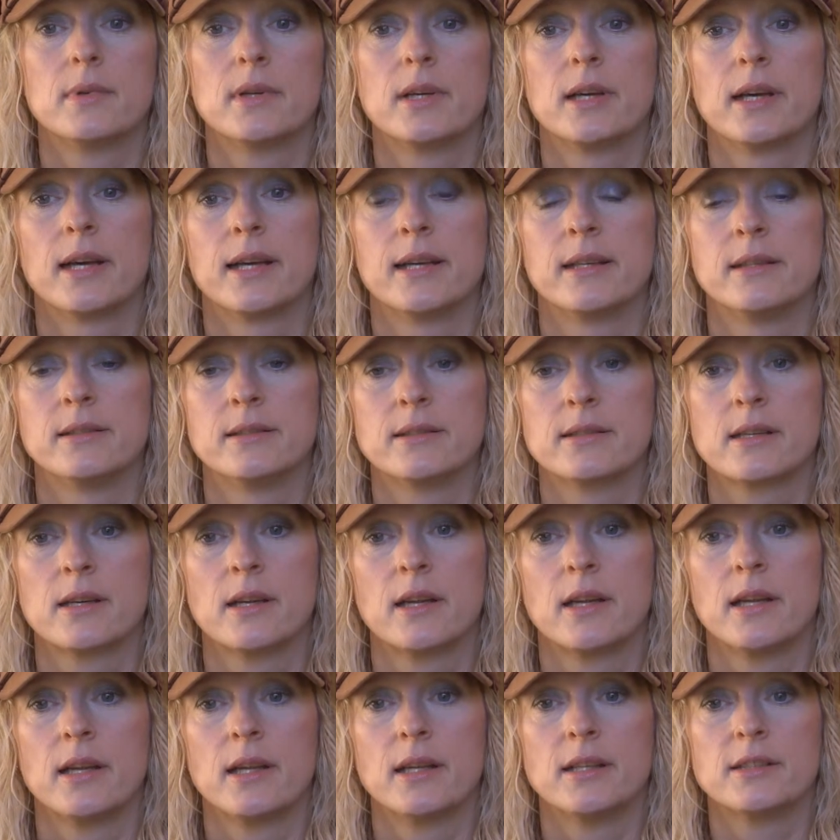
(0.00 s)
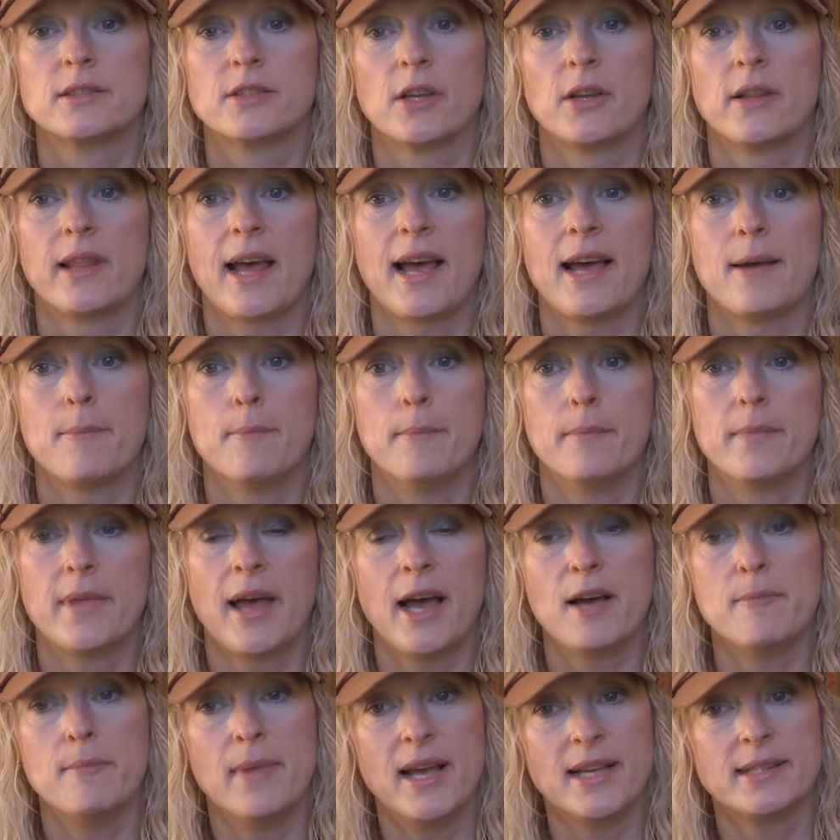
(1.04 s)
And so that,
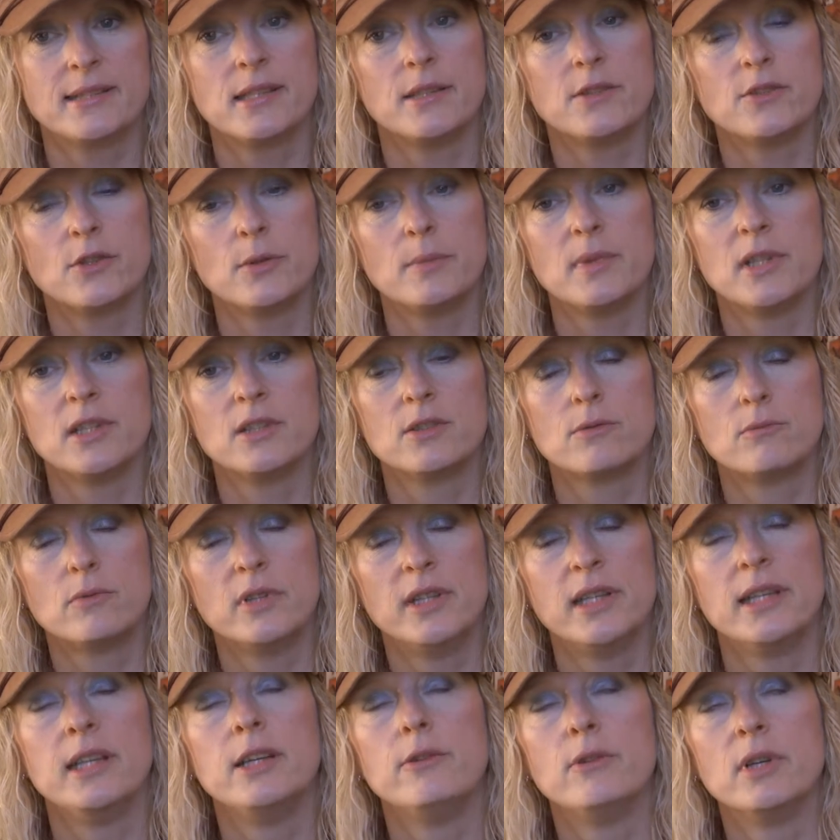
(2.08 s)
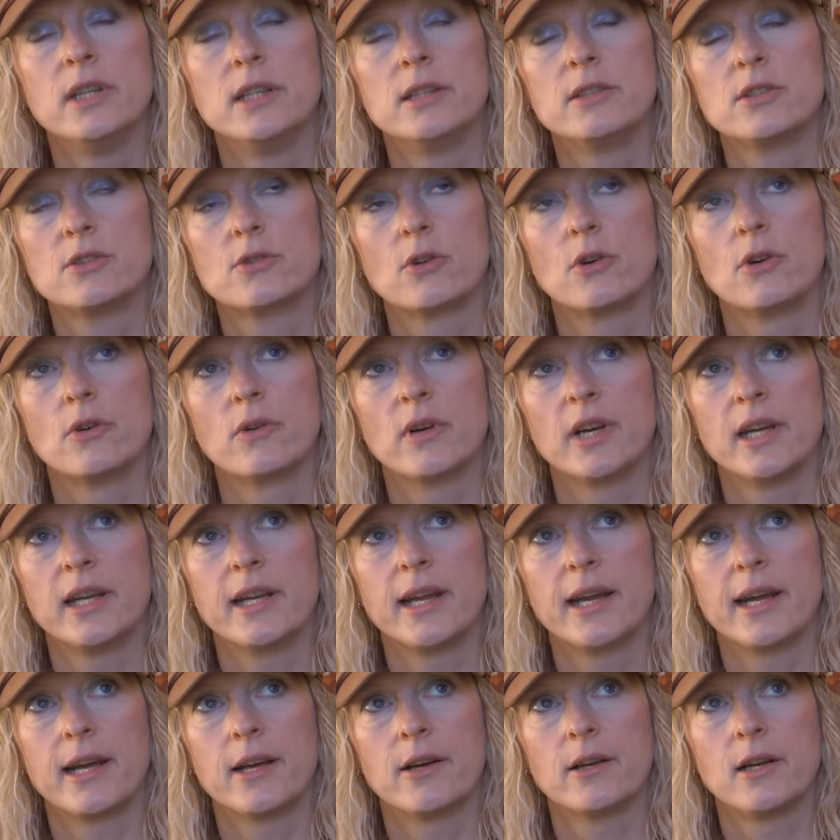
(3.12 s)
that message for me is really, really strong right
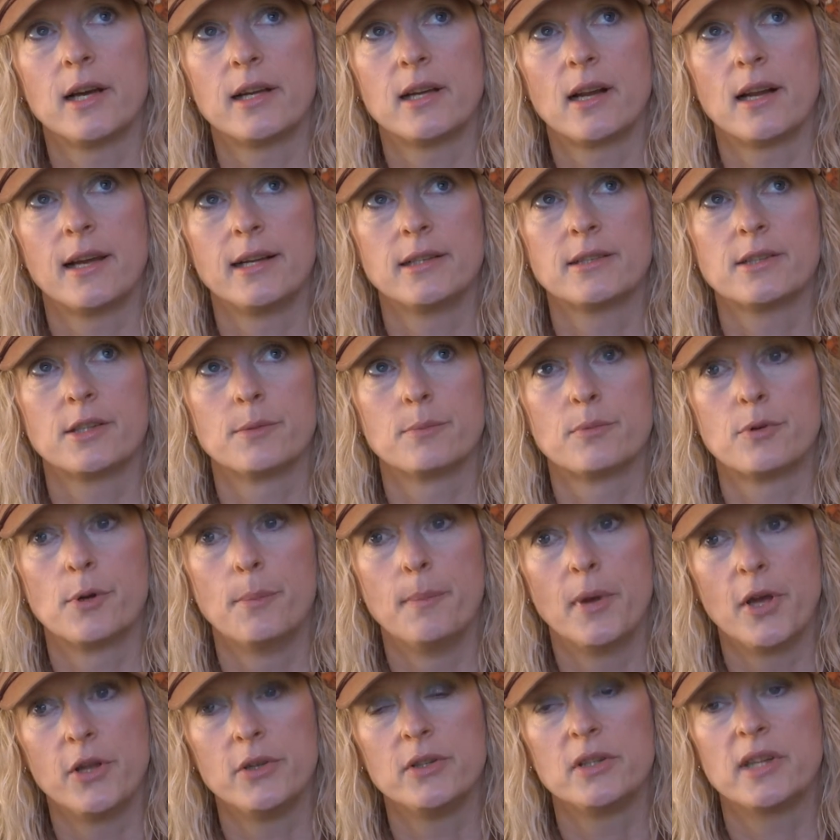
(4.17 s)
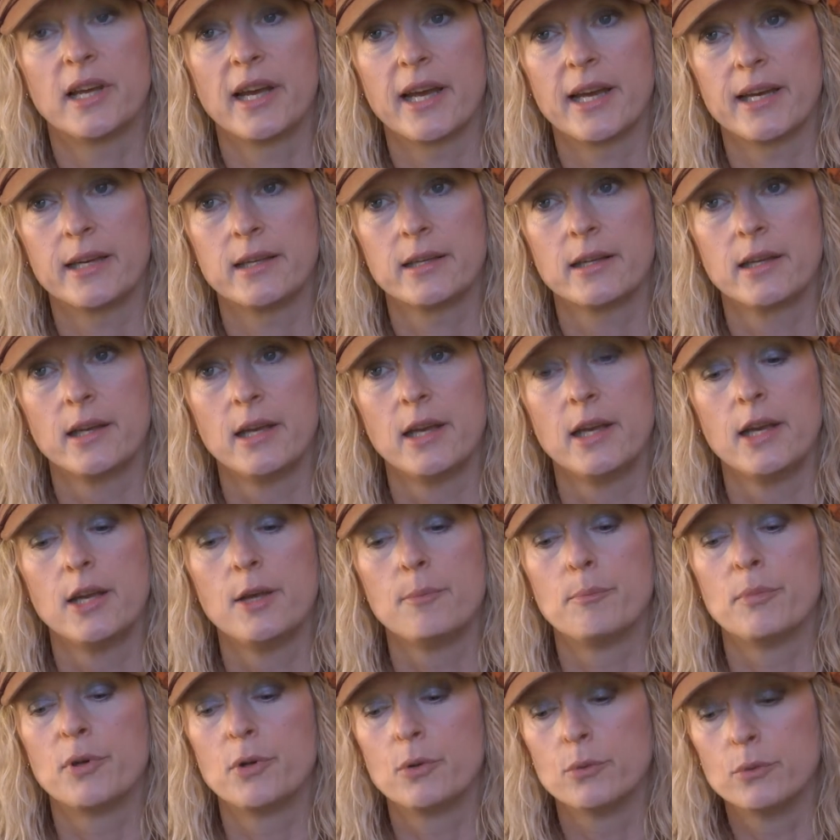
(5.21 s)
now. I'd like to promote that,
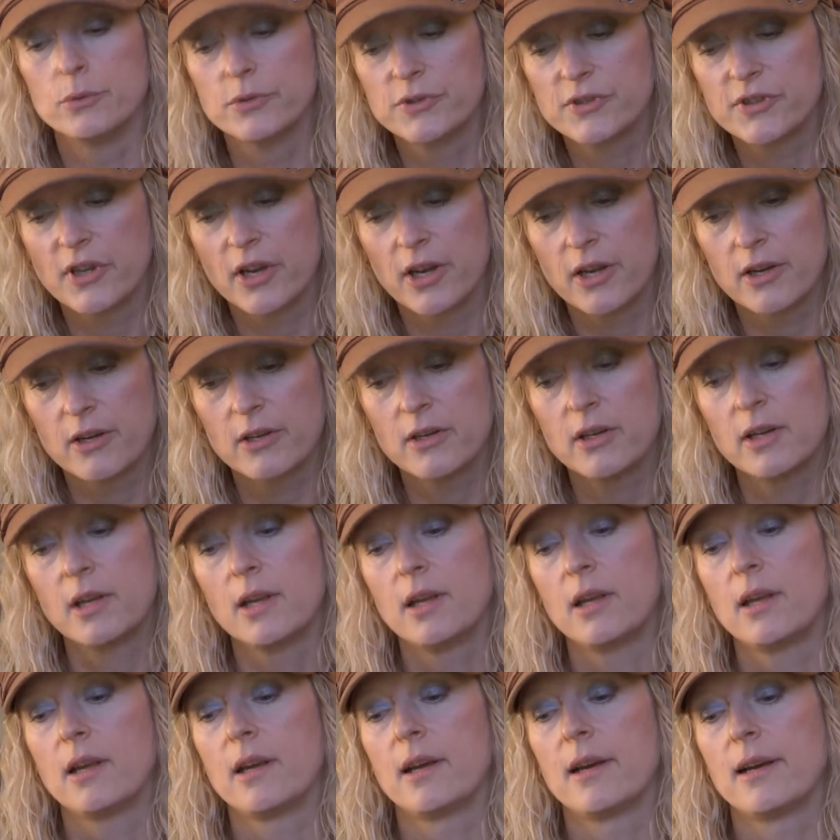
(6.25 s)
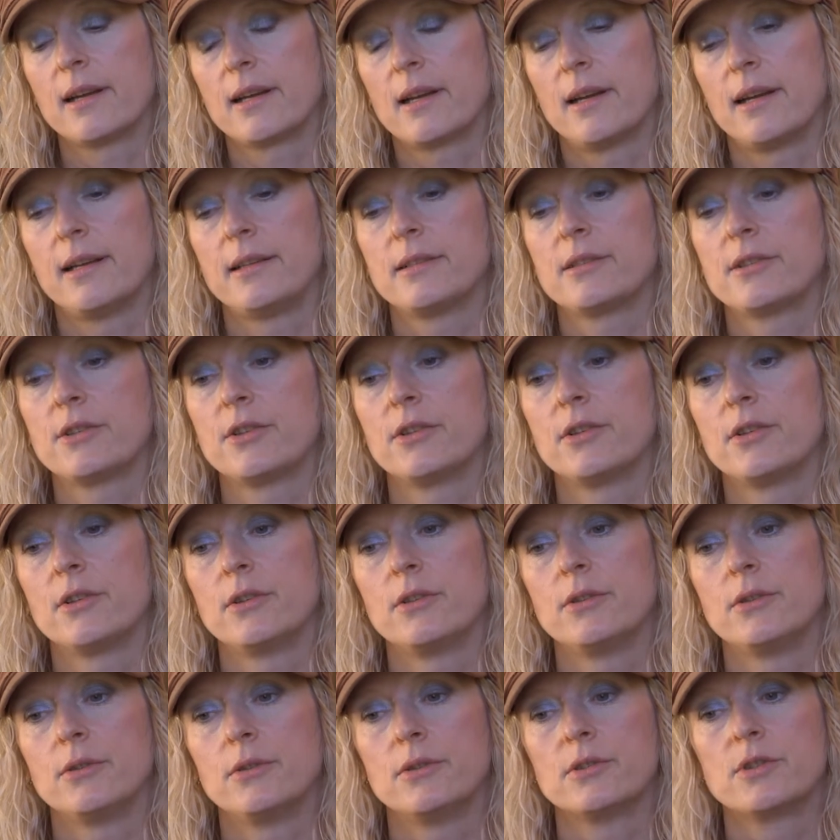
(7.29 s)
but also I'd like
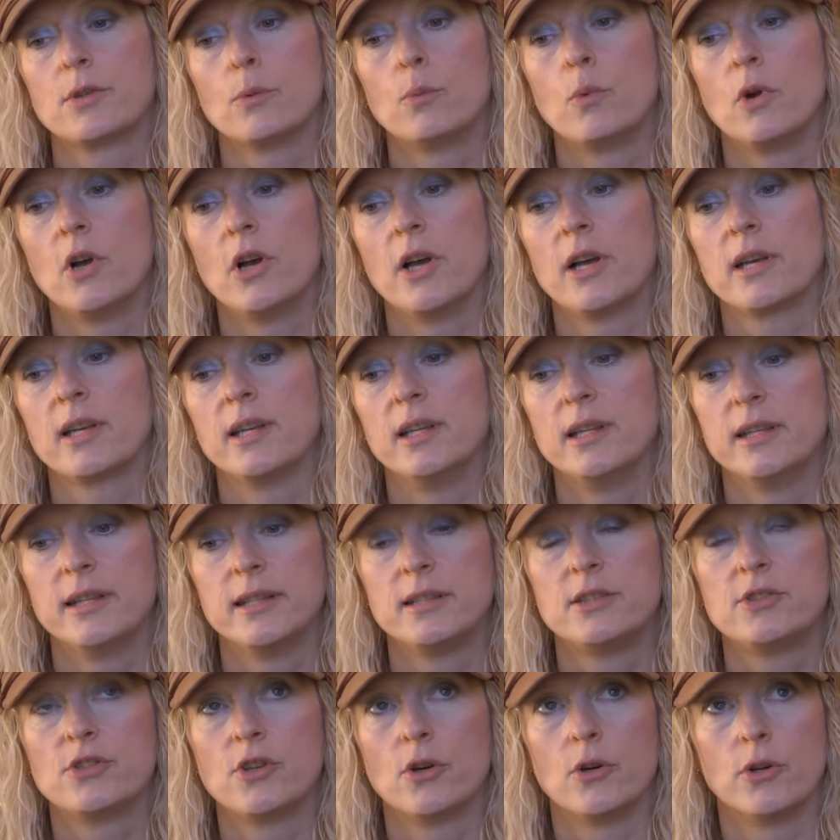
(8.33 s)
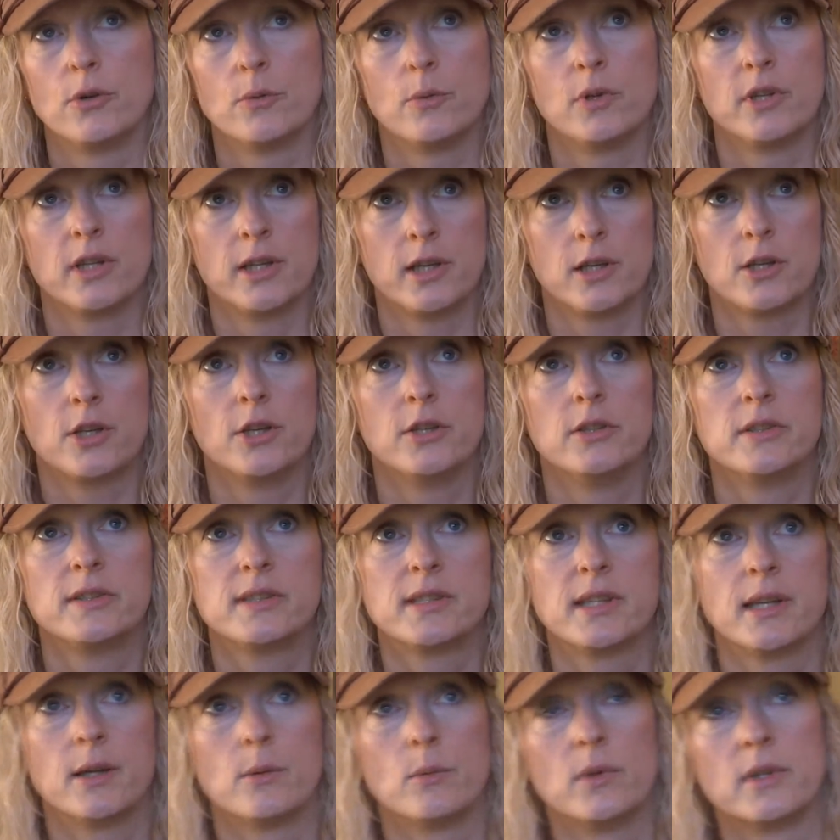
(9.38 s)
to, to work in this genre, the
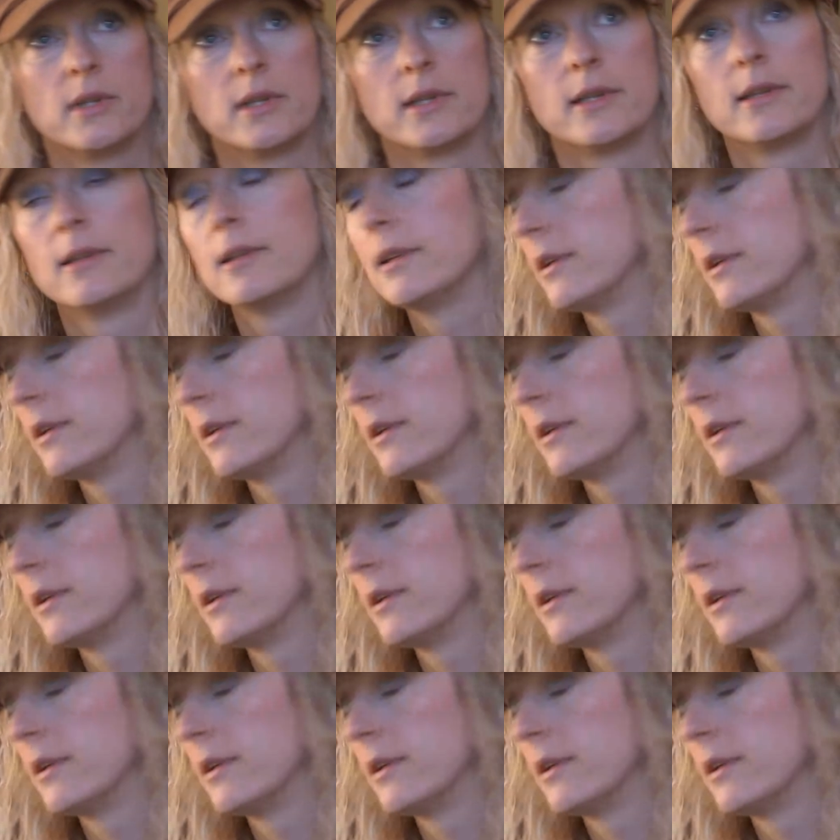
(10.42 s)
acoustic, with the,